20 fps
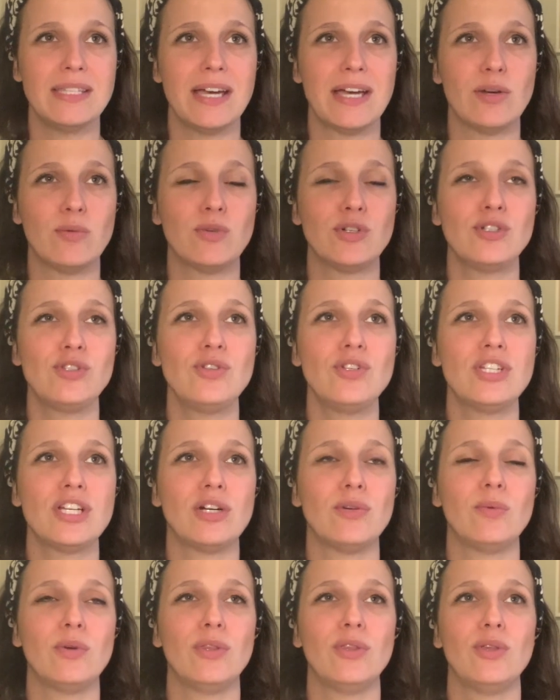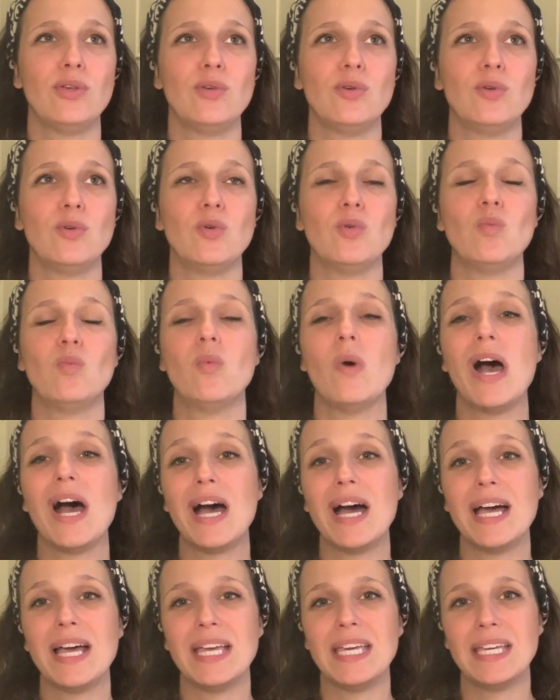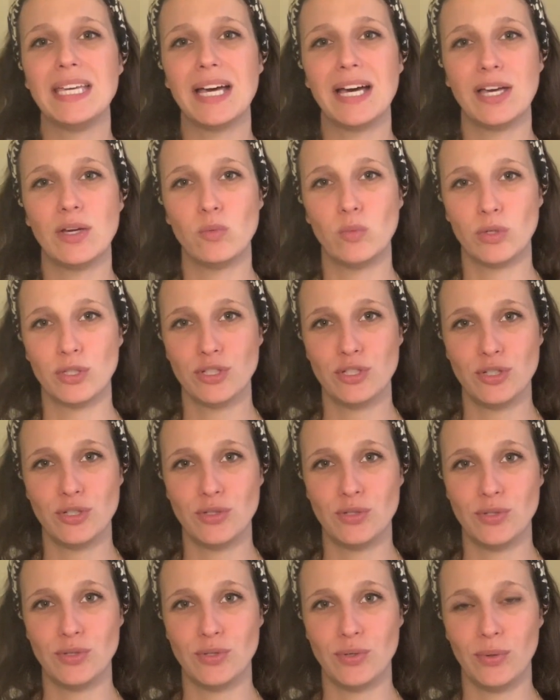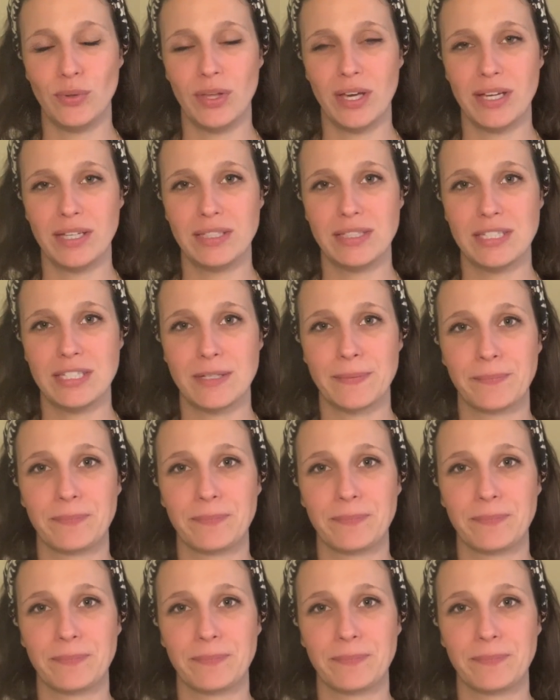I want to share with you why I wanted to do that.